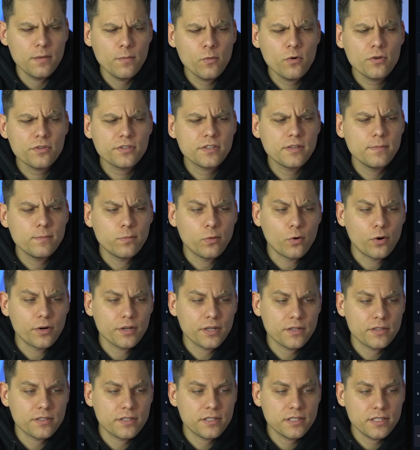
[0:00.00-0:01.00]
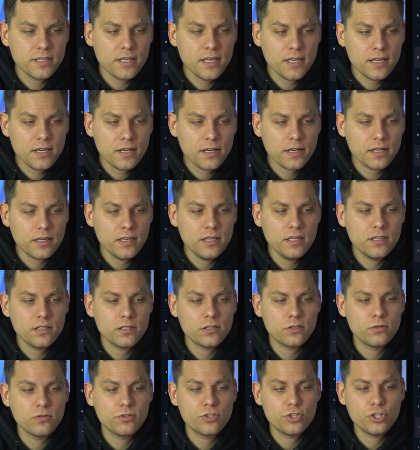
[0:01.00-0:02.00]
The most important thing
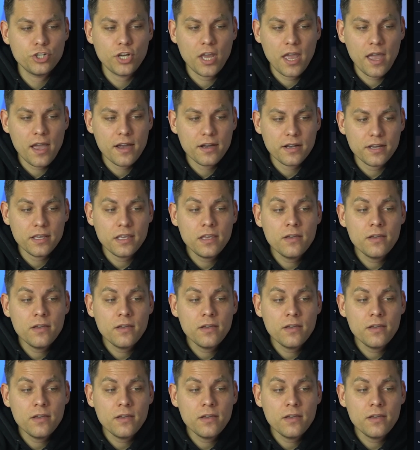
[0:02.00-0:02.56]
is to check